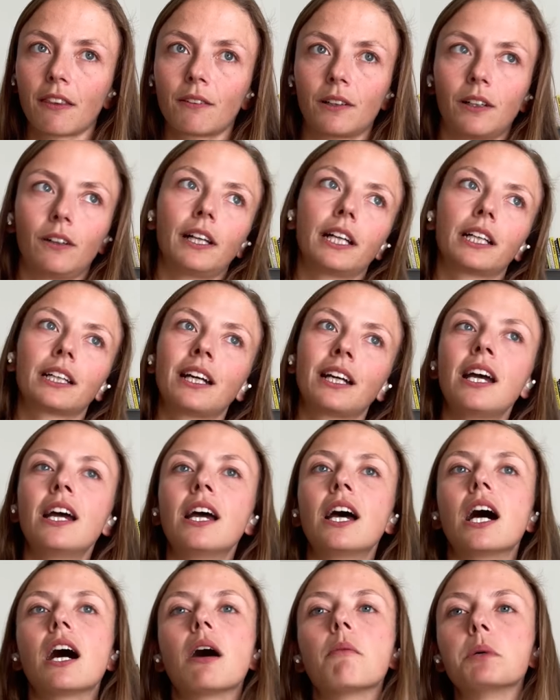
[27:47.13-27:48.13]
going to throw like
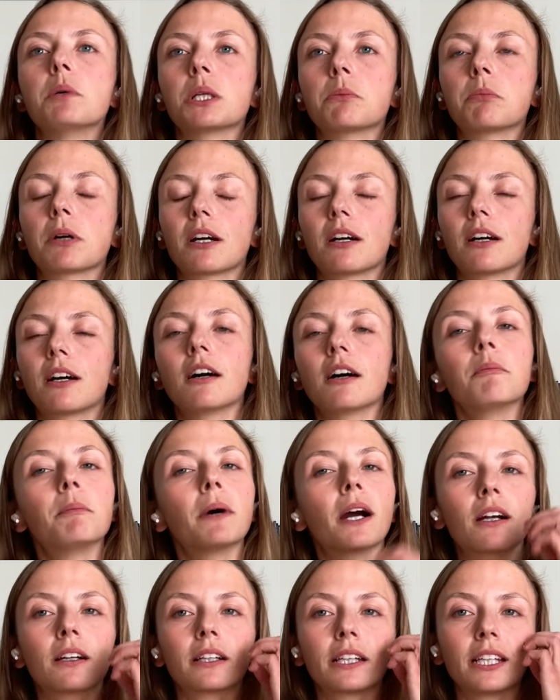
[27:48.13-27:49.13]
a bit of a,
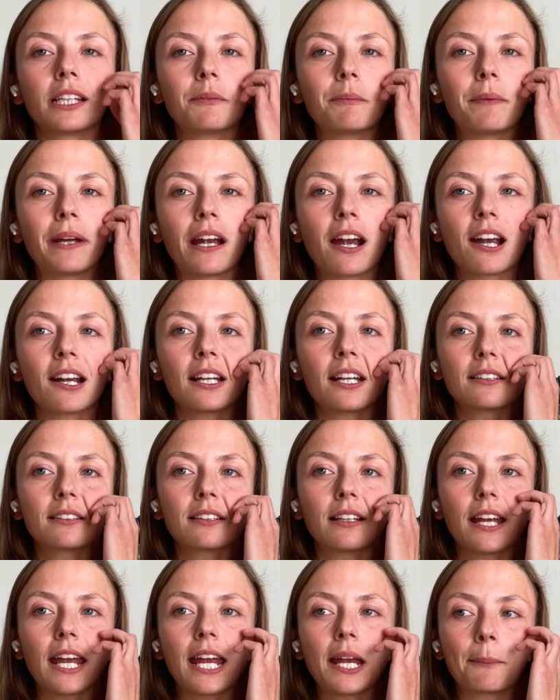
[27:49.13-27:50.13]
a, party in
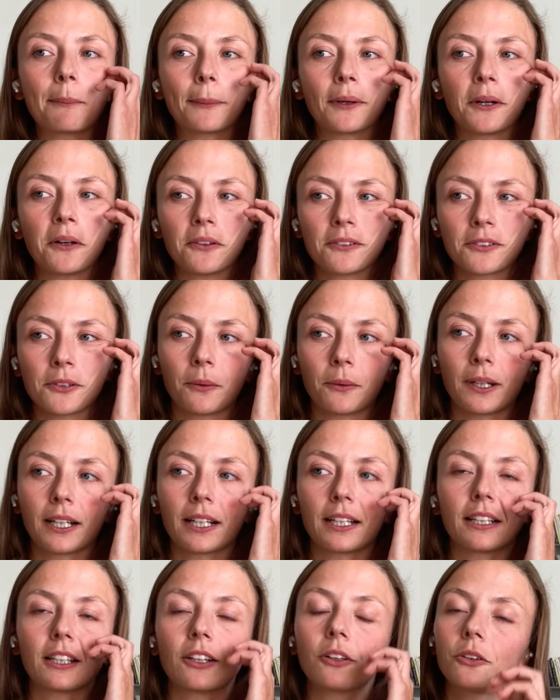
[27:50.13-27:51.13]
Paris in April, so
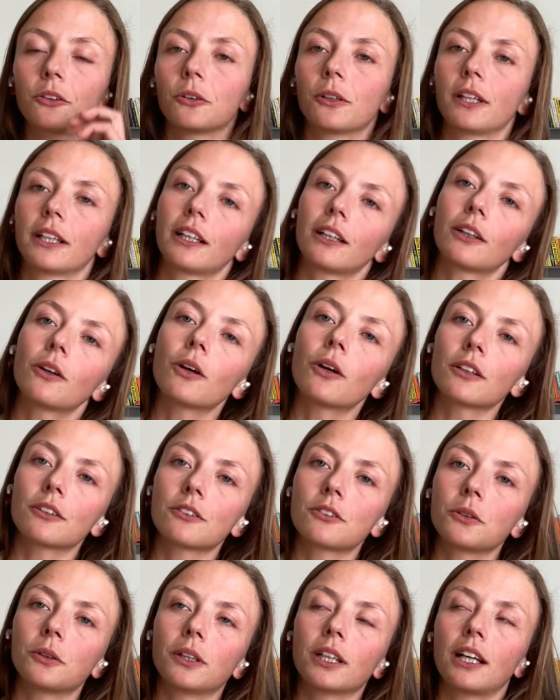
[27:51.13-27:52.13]
we're going to go do like a
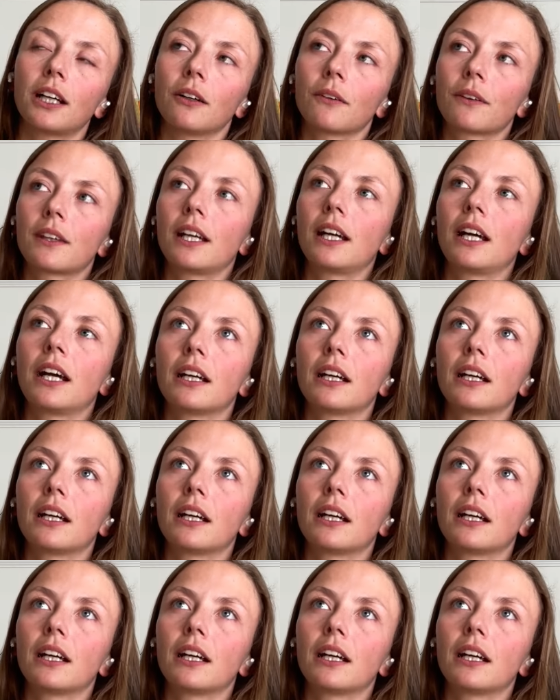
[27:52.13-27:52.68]
course tour out